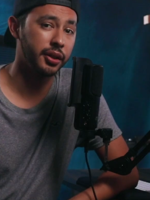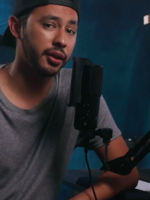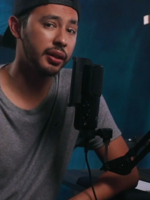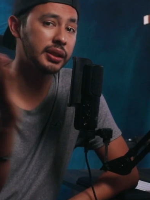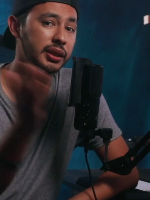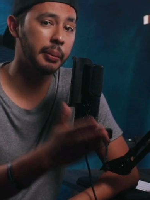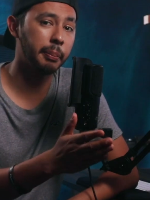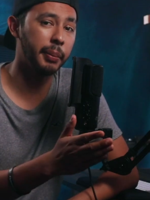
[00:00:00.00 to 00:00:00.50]
There
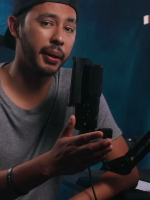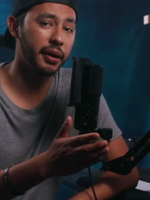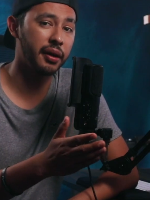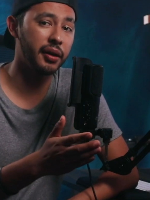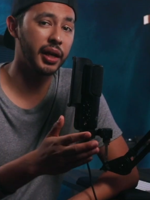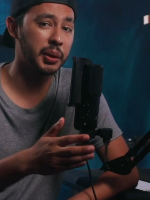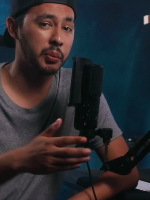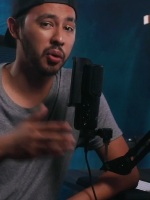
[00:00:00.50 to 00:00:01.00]
is a
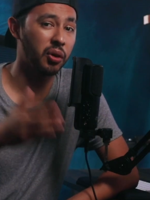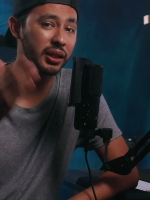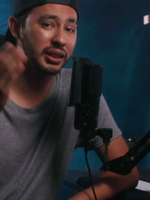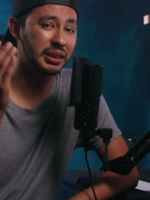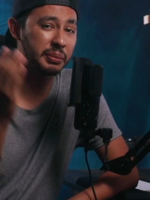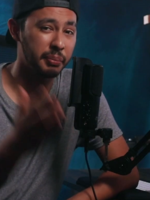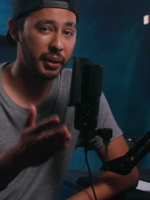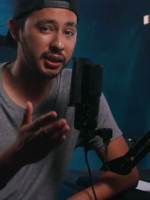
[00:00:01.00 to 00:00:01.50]
better and more
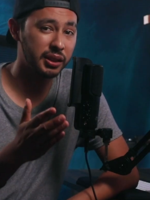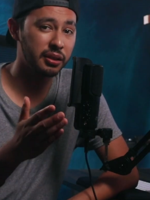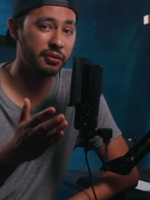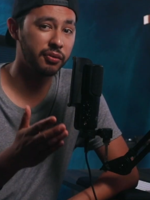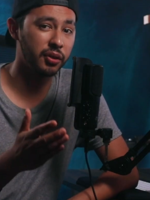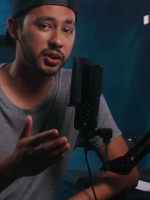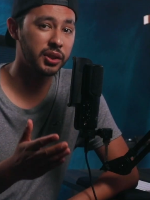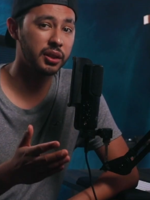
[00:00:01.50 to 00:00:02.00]
expensive
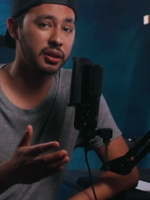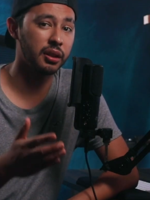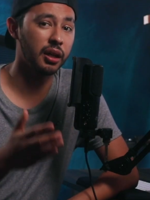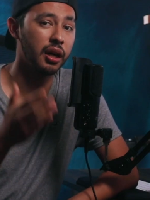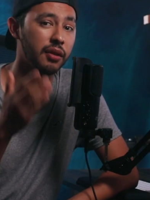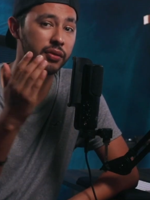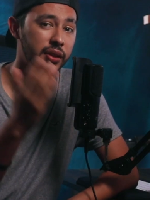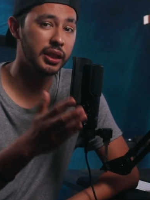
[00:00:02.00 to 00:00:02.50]
version
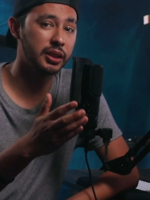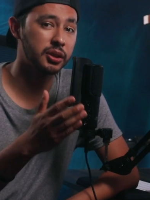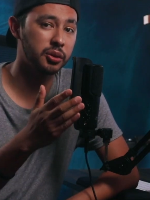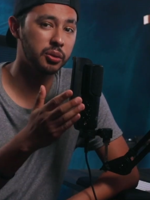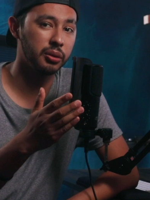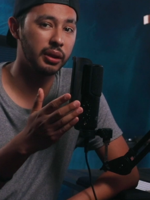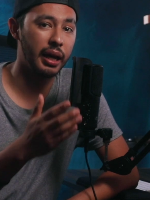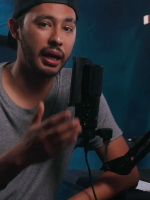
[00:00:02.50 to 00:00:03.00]
of these
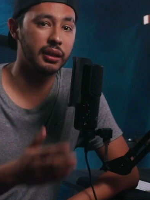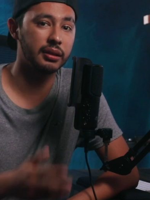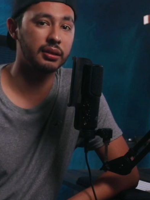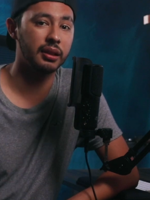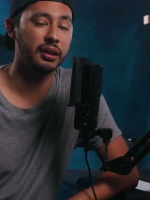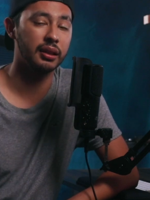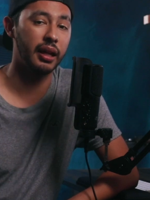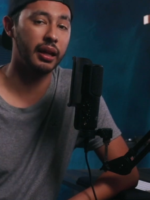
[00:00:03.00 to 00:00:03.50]
two lights,
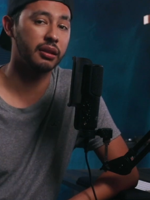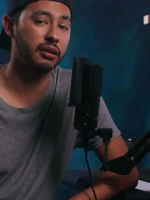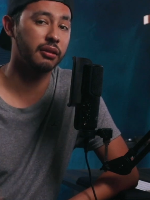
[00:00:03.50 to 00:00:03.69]
like